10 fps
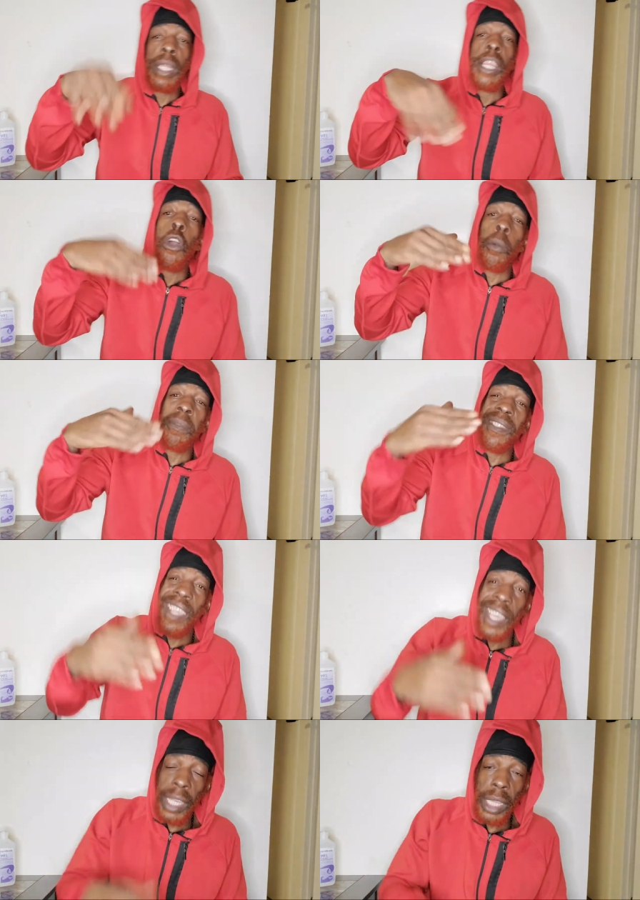they
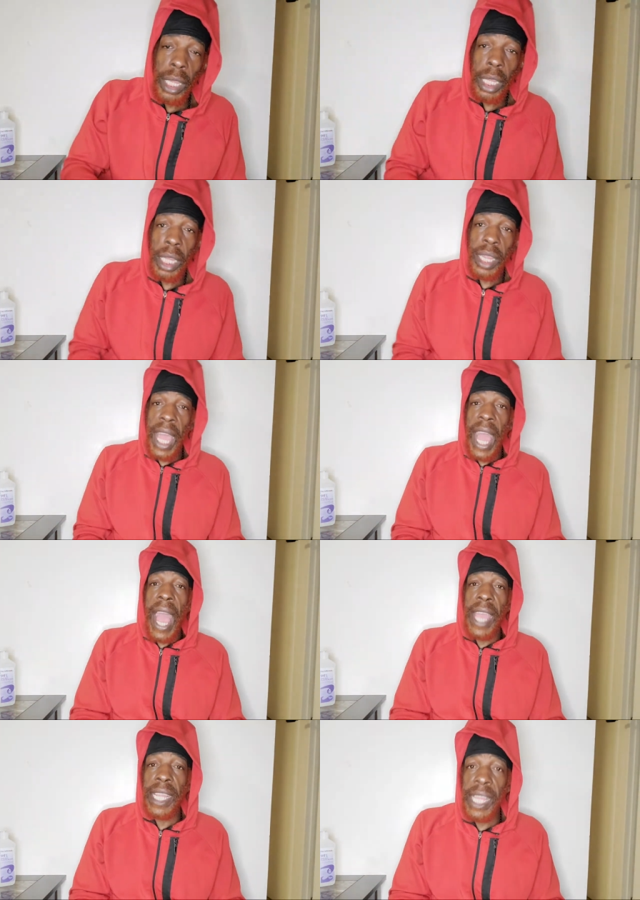obtain a
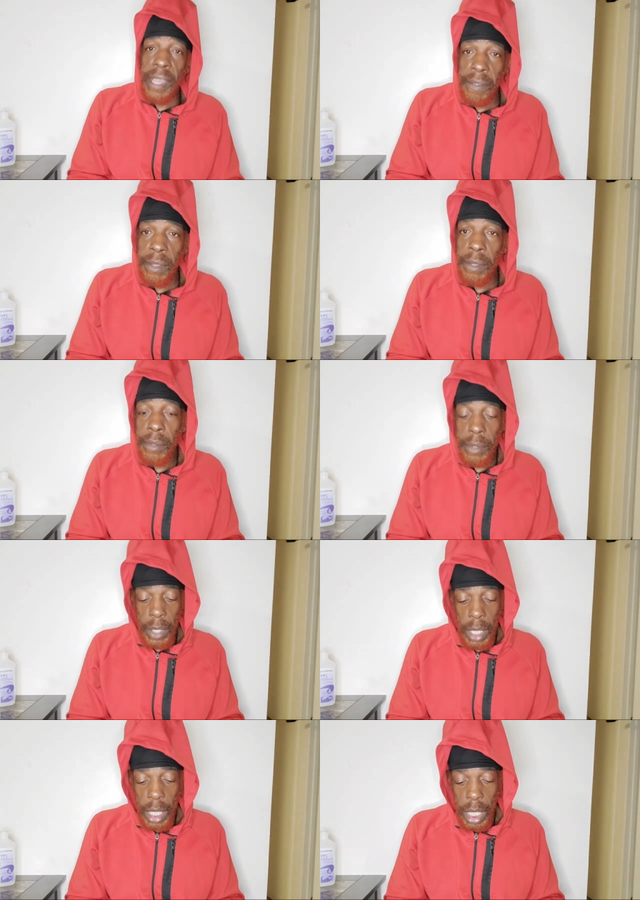higher level,
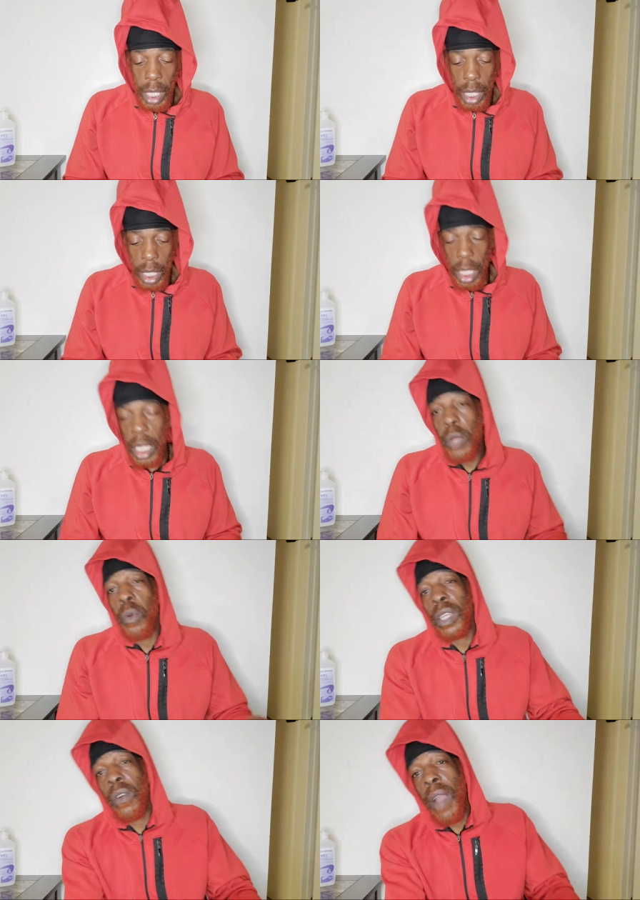they
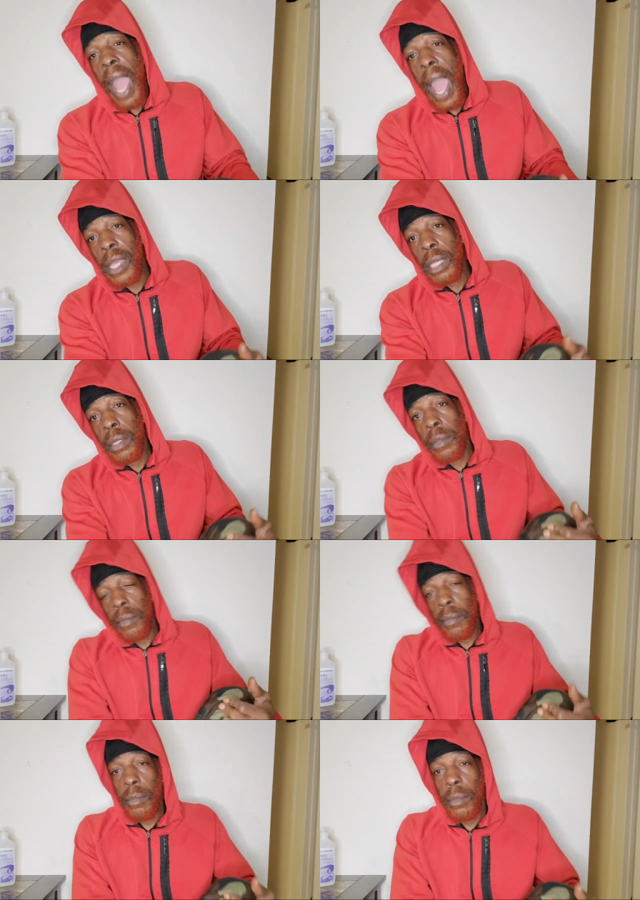want to go higher
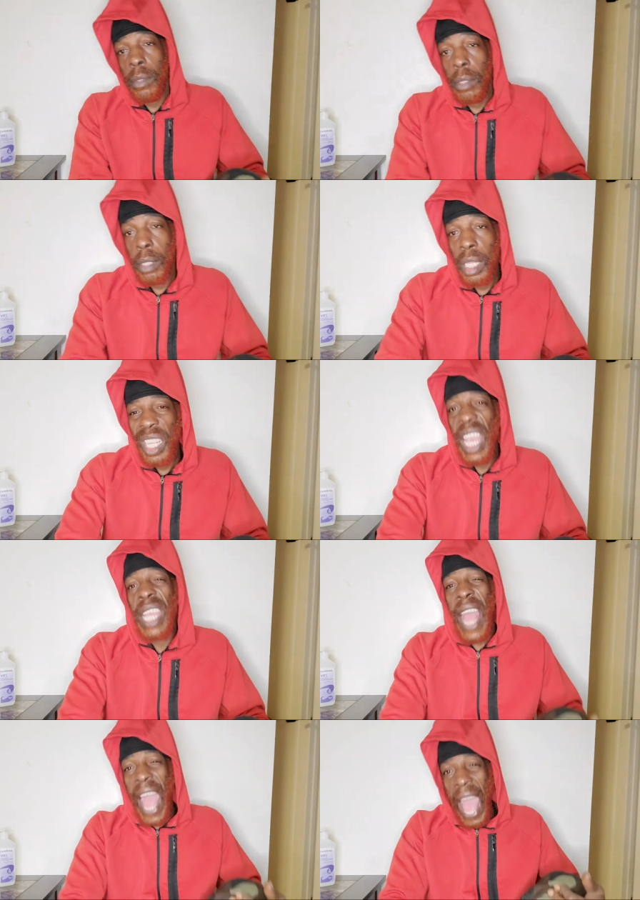and
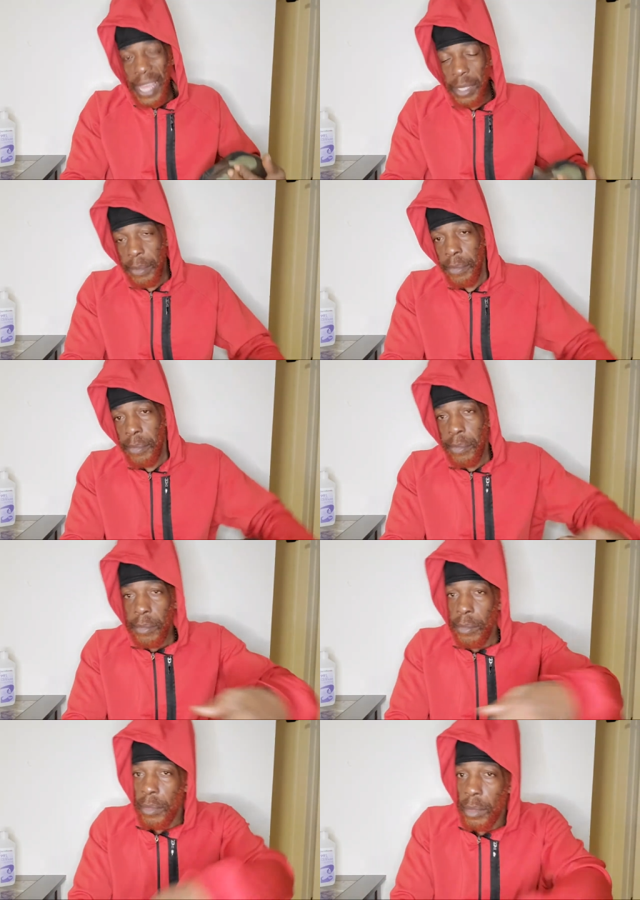higher
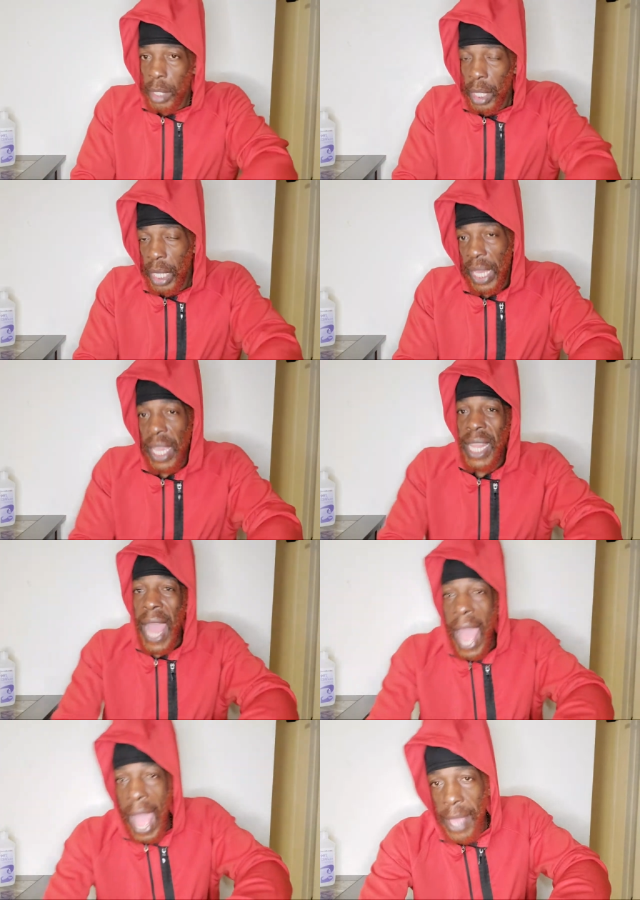and
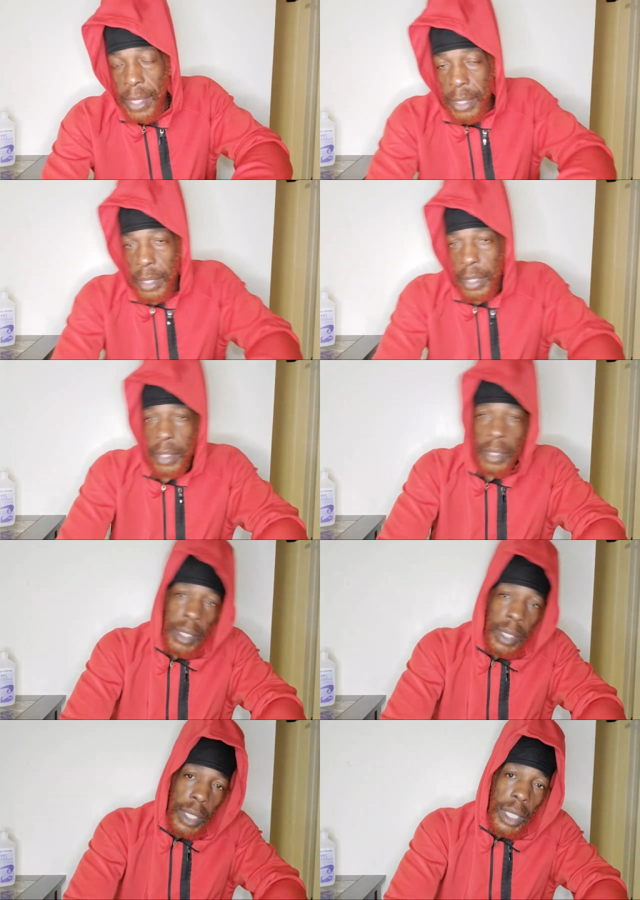higher.
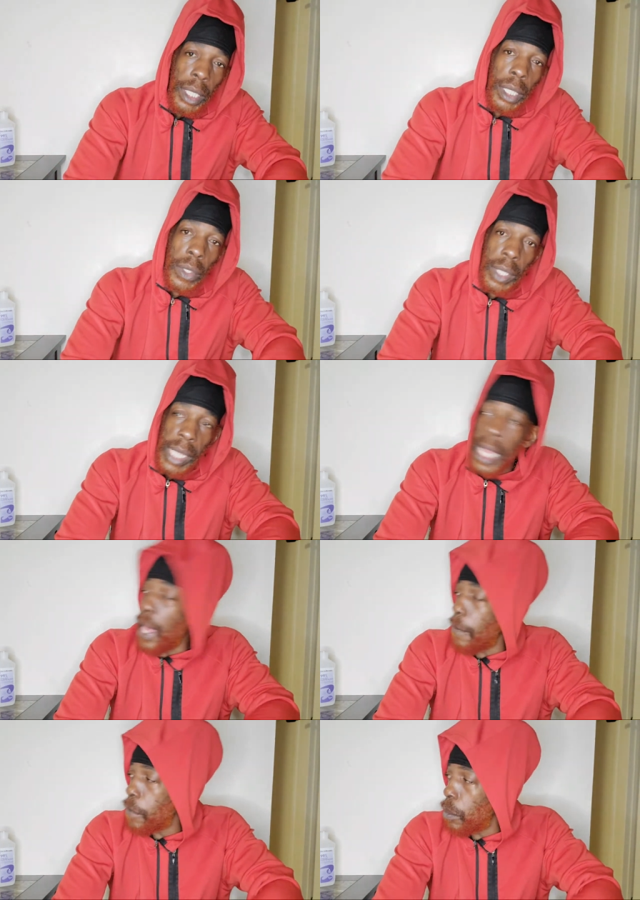So then
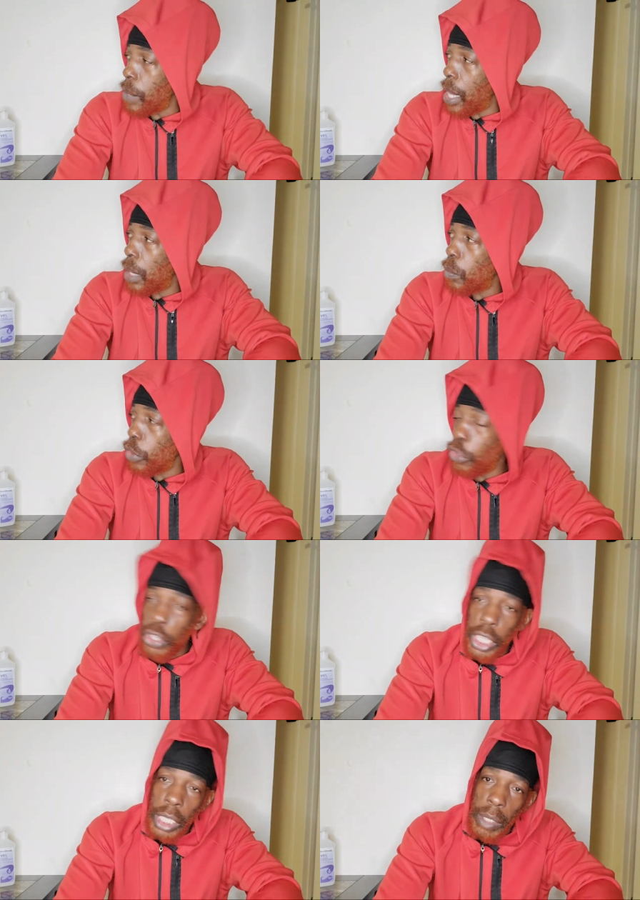after a while, what you
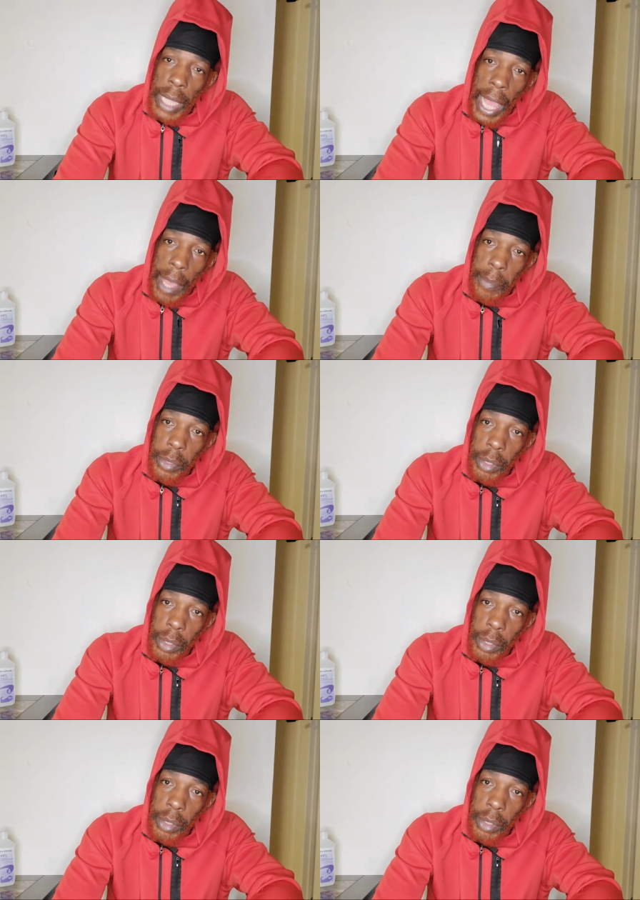think is going to happen?